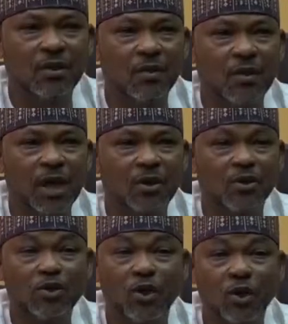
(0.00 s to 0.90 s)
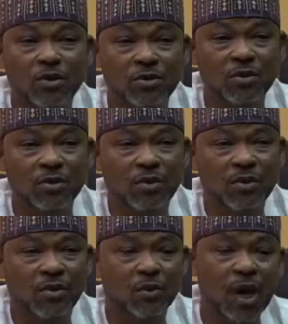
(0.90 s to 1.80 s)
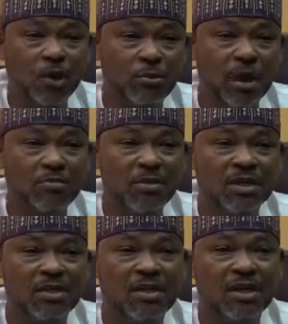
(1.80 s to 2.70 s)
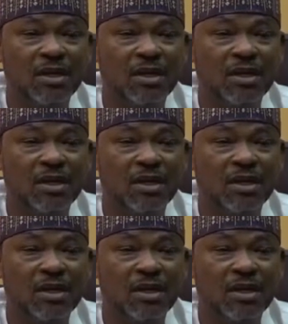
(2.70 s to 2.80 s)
We are not God. We are human beings.